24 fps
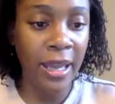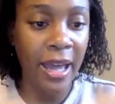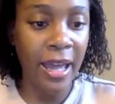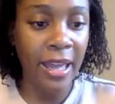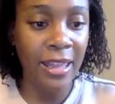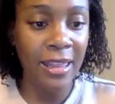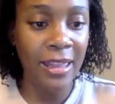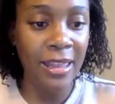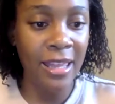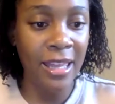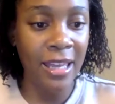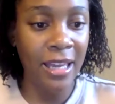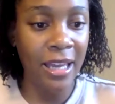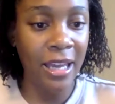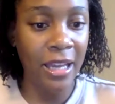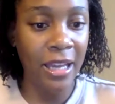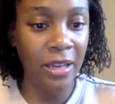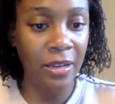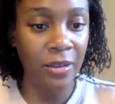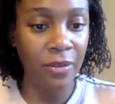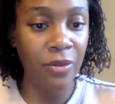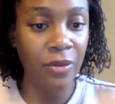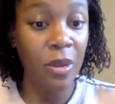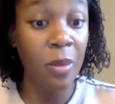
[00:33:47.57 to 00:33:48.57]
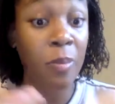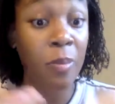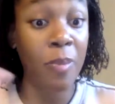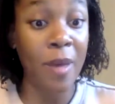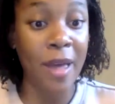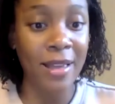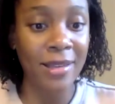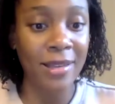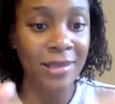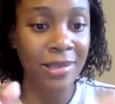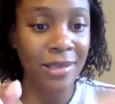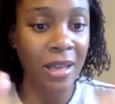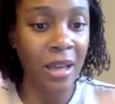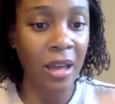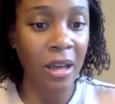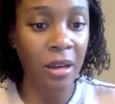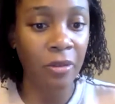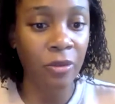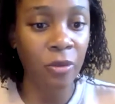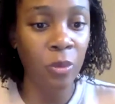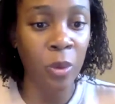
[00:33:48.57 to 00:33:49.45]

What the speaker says: I think, kind of the best of